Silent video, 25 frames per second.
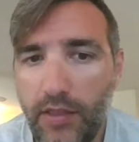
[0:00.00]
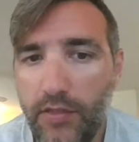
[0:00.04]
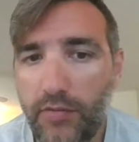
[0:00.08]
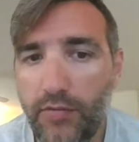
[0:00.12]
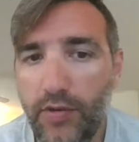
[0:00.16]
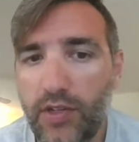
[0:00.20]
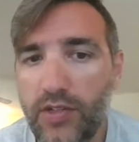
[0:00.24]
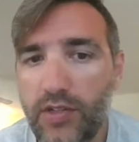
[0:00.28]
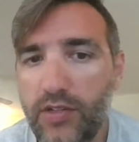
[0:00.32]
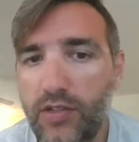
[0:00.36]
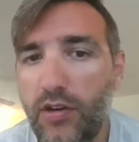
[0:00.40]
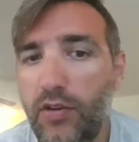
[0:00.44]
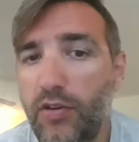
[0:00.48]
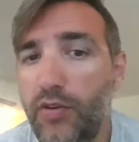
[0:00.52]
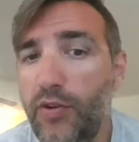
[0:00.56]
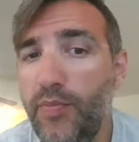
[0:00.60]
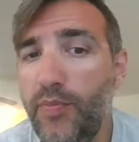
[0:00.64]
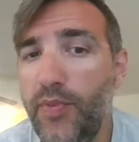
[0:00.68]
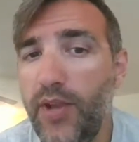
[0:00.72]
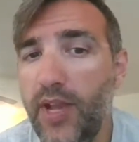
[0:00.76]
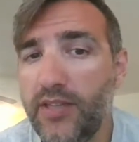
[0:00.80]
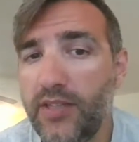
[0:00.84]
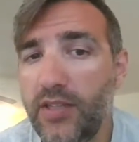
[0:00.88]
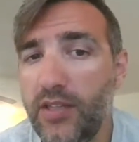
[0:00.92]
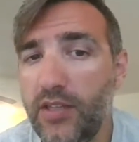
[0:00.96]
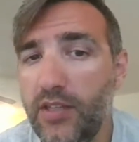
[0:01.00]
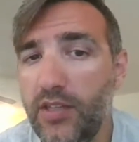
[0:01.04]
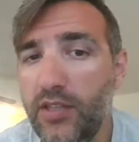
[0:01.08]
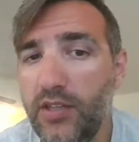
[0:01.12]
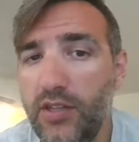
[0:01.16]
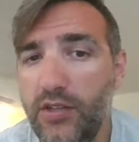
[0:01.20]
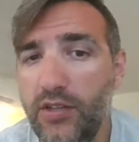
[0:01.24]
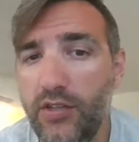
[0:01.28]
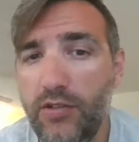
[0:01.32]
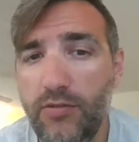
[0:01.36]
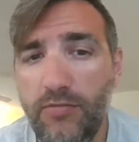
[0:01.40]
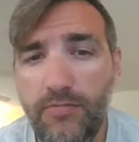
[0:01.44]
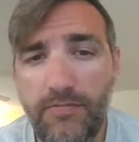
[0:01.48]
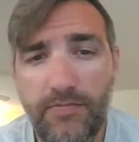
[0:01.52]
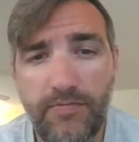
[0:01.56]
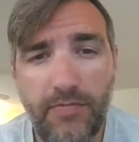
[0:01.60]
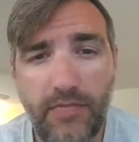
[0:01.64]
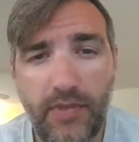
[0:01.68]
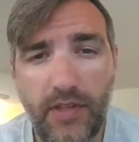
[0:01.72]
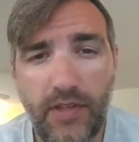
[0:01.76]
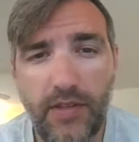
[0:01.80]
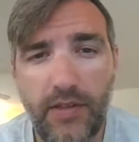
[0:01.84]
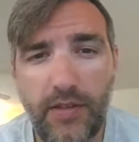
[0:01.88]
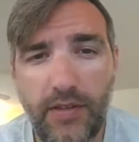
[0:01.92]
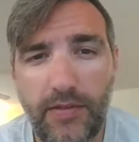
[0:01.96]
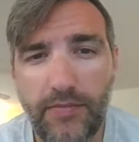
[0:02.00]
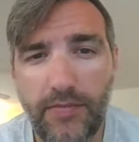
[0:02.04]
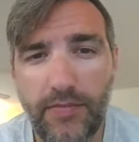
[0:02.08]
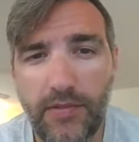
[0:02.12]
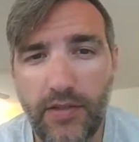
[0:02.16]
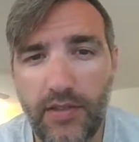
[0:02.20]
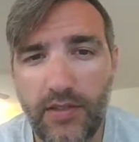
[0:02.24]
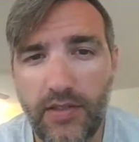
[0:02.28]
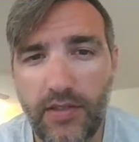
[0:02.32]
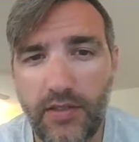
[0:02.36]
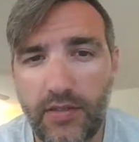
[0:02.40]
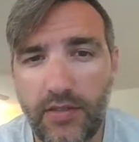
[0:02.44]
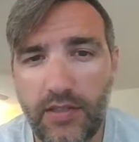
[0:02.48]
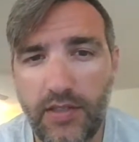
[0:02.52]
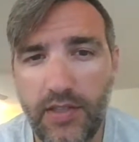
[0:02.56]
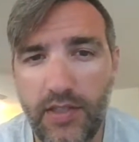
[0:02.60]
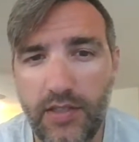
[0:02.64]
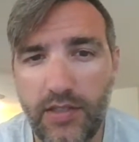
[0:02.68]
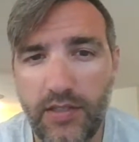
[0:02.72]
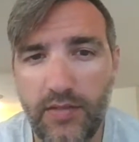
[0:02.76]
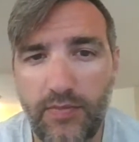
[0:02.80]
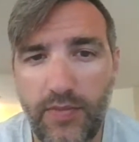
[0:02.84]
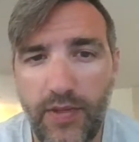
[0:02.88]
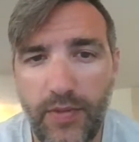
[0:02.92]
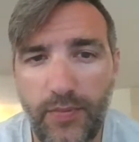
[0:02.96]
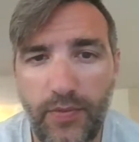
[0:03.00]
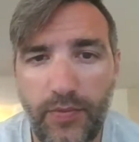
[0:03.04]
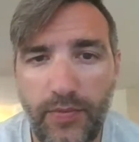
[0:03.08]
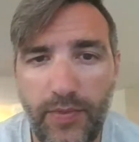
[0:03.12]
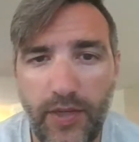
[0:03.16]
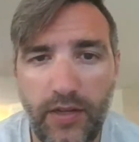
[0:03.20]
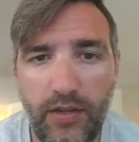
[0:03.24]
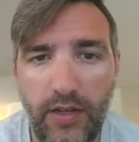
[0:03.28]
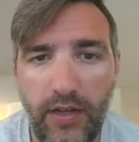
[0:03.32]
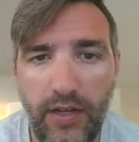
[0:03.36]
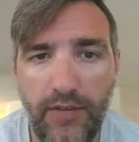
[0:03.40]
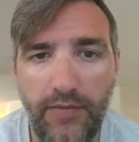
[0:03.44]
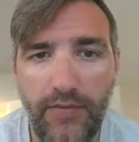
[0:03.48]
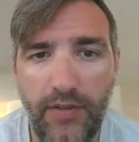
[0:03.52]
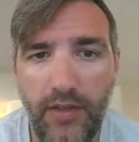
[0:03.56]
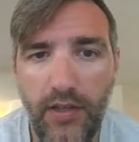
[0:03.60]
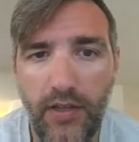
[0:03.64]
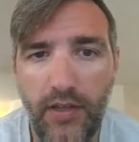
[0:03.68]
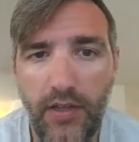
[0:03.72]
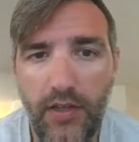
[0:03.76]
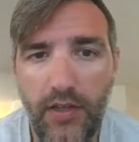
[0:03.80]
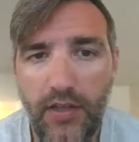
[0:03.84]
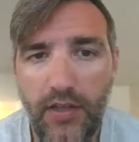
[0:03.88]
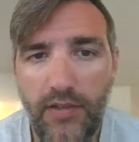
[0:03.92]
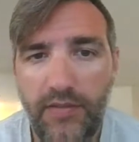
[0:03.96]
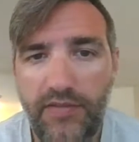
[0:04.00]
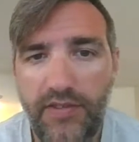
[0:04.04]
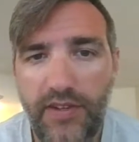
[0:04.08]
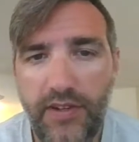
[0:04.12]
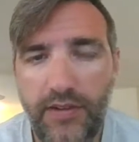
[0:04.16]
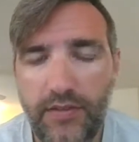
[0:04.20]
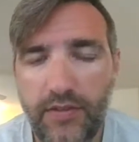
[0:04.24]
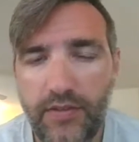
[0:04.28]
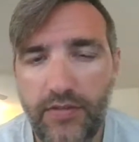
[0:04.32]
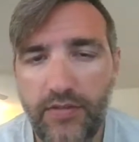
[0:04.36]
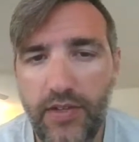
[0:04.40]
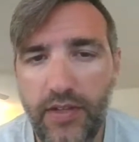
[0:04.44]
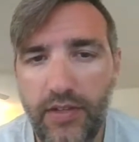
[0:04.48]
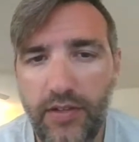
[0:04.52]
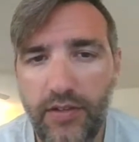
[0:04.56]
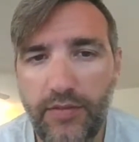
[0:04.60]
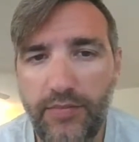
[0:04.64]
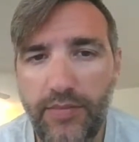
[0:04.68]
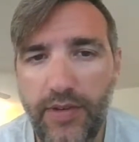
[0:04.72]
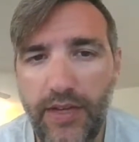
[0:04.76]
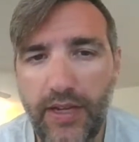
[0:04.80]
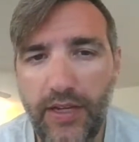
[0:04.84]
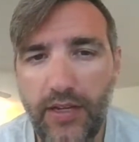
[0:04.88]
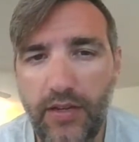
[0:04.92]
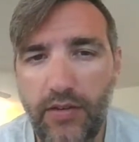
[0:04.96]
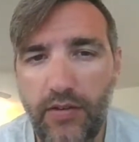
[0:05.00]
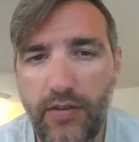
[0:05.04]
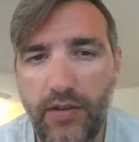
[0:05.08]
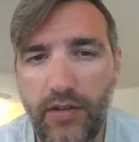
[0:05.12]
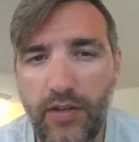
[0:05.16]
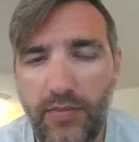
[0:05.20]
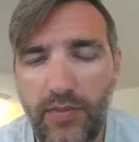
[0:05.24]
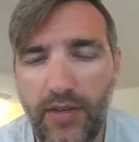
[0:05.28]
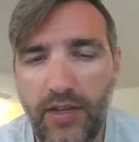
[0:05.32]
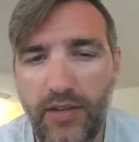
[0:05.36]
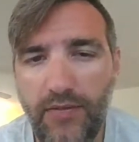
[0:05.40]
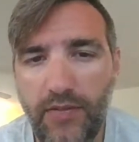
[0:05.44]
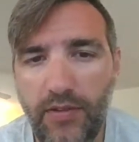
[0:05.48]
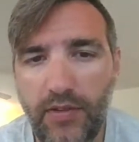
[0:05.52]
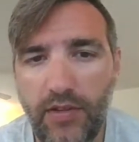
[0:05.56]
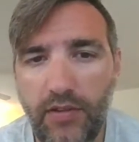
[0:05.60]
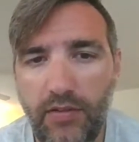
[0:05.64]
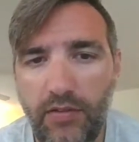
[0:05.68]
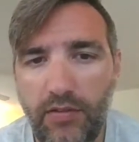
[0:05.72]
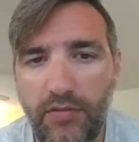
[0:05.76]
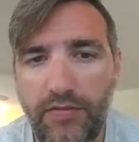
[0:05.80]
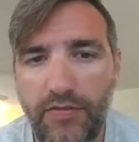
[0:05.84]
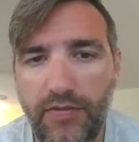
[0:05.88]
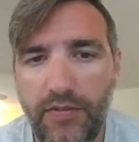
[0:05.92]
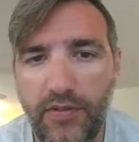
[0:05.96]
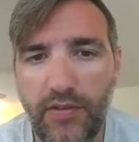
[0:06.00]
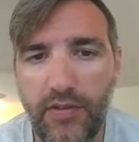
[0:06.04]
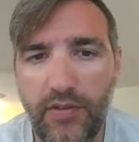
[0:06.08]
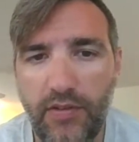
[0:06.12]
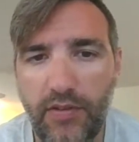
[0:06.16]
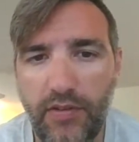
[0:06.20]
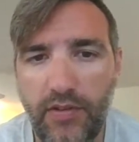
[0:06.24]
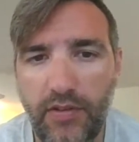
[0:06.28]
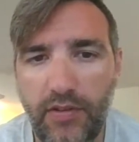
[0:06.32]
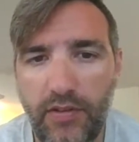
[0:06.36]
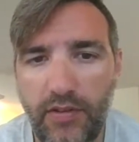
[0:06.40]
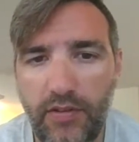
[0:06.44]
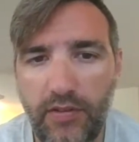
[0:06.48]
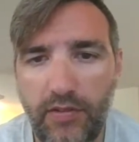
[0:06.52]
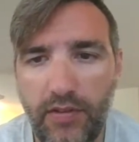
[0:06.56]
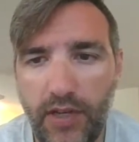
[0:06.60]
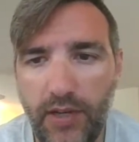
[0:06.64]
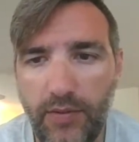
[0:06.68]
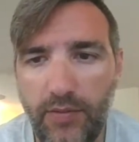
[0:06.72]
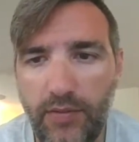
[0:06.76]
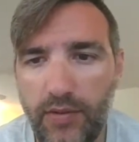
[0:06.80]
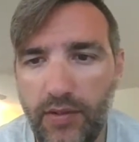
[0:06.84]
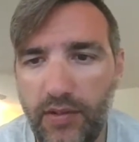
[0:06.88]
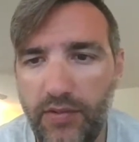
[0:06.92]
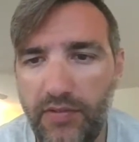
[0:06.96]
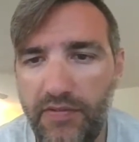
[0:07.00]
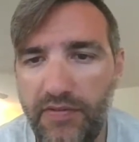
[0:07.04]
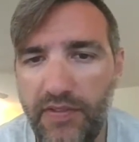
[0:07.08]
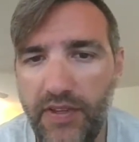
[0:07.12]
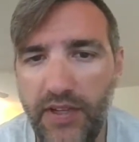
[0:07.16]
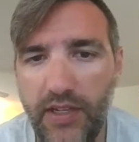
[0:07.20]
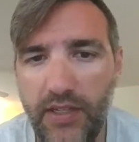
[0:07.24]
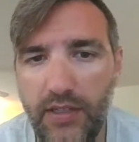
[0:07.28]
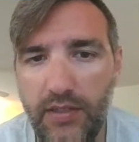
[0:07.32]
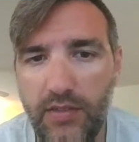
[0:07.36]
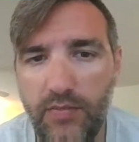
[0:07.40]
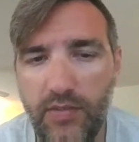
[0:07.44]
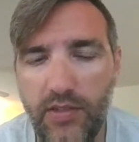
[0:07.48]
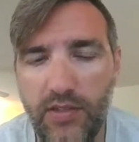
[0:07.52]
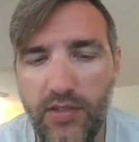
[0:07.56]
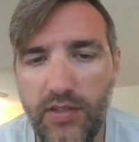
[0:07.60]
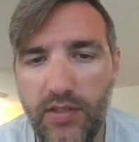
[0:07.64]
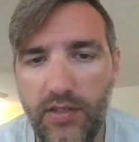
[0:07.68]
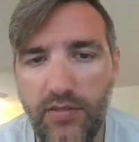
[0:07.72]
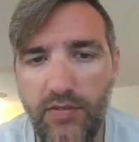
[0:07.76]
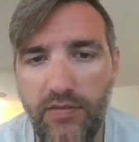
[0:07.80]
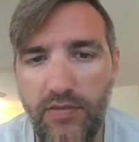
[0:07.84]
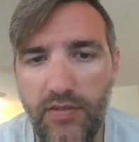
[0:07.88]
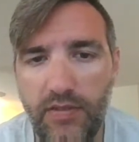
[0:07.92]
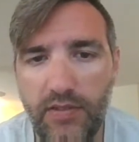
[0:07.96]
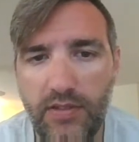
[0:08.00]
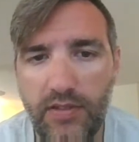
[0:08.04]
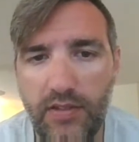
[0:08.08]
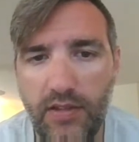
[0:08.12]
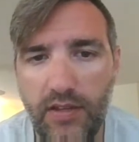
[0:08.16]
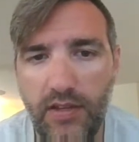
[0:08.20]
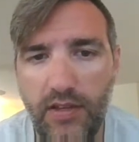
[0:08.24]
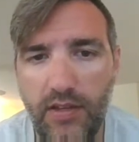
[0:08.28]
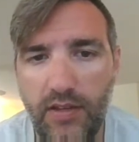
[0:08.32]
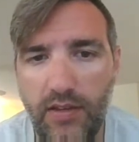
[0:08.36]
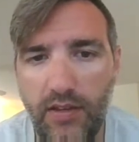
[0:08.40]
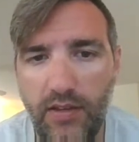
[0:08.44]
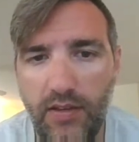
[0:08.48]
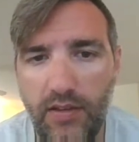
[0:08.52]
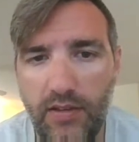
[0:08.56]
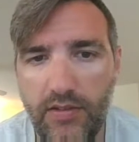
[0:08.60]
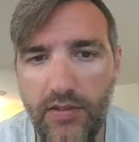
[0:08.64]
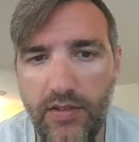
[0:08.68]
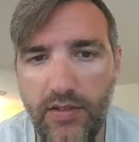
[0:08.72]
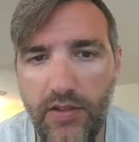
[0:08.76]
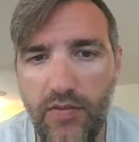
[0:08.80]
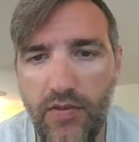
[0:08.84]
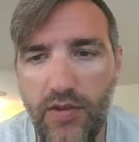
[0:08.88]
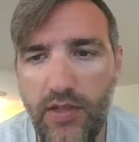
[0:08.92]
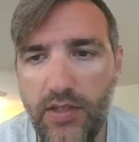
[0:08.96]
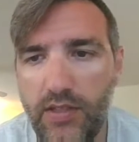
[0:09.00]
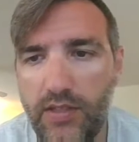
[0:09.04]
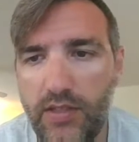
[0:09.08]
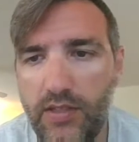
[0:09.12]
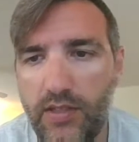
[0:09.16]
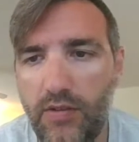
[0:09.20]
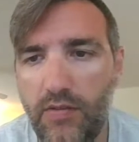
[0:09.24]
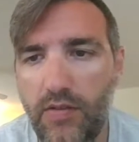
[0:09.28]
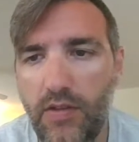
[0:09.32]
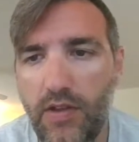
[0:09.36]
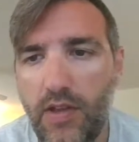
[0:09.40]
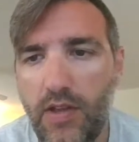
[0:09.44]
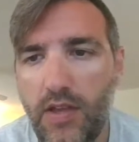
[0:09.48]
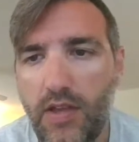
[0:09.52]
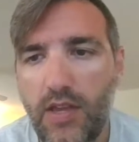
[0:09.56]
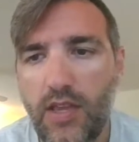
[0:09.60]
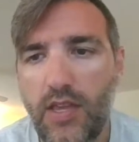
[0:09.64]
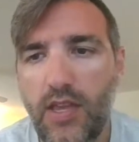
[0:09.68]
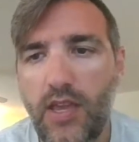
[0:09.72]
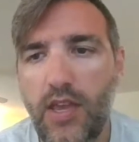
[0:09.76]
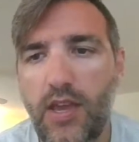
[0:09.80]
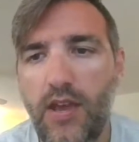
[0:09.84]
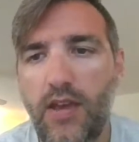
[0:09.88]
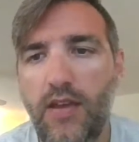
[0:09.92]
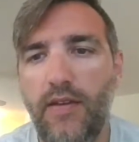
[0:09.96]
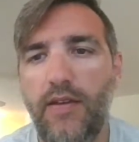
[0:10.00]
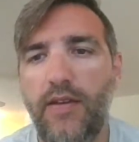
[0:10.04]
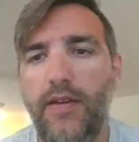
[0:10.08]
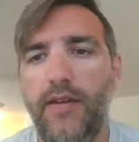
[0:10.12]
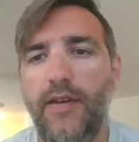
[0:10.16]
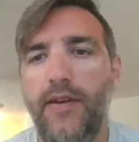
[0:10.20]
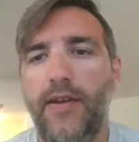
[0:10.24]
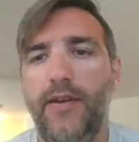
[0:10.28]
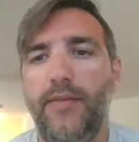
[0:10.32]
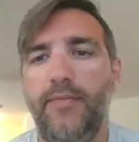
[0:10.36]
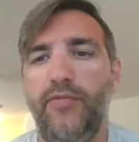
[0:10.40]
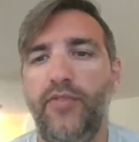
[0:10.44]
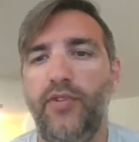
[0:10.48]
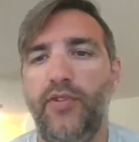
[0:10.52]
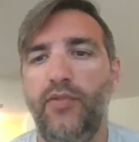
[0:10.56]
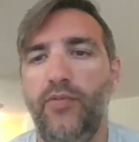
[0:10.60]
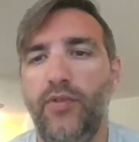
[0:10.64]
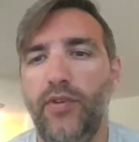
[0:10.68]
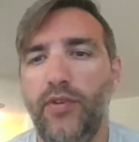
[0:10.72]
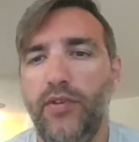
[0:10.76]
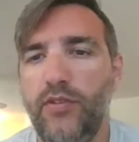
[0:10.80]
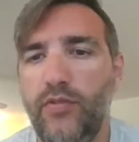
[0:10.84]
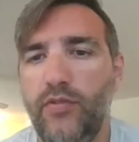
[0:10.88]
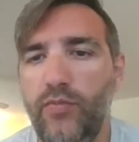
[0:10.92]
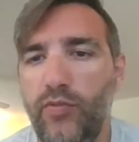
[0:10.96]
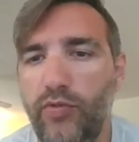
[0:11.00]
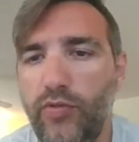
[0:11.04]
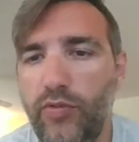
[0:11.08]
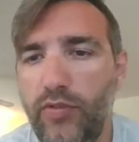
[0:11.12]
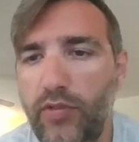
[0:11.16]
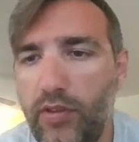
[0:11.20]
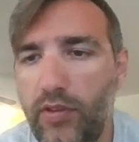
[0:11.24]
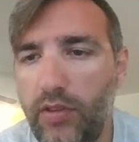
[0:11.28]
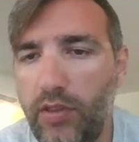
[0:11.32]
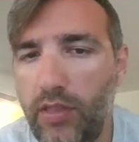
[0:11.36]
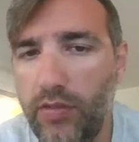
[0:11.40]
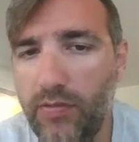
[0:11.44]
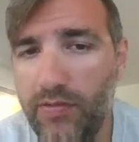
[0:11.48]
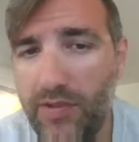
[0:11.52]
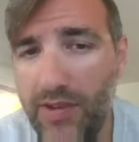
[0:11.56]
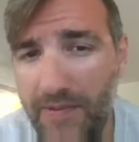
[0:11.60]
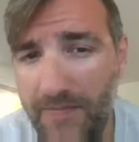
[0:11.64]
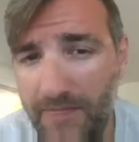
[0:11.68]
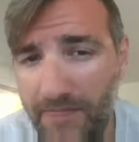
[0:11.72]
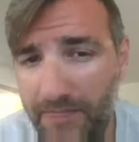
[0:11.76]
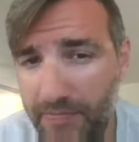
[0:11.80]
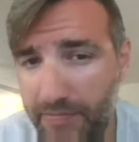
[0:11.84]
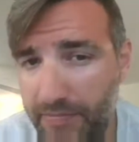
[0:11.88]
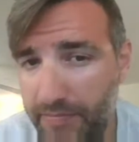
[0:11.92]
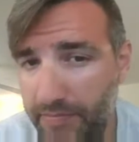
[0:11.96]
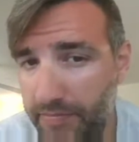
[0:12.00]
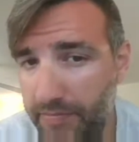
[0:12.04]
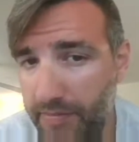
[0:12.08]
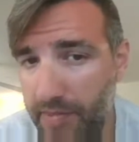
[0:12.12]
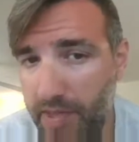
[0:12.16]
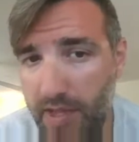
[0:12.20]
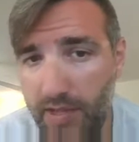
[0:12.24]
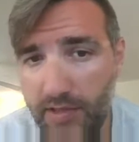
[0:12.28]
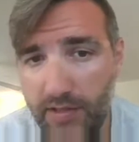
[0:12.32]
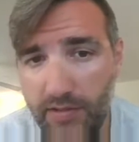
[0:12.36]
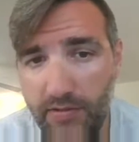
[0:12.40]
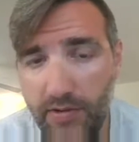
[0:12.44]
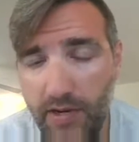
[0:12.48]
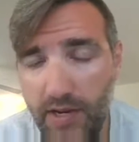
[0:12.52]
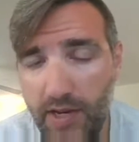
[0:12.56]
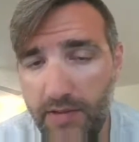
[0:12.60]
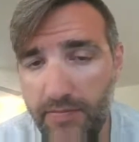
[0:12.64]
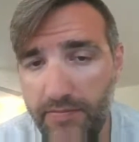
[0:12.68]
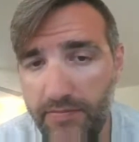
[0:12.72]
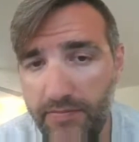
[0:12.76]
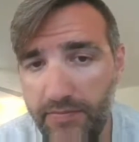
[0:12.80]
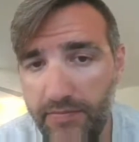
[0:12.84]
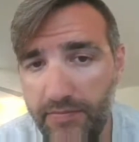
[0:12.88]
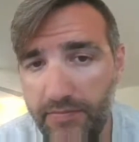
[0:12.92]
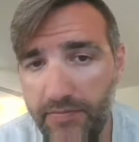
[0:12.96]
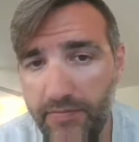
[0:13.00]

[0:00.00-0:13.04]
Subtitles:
Three's all I'm asking you to do, because I understand some people may not have flowers right in their backyard. You might have to go a little further in their neighborhood to find them, and so on. So, yeah, if you want to do more than three, that's great.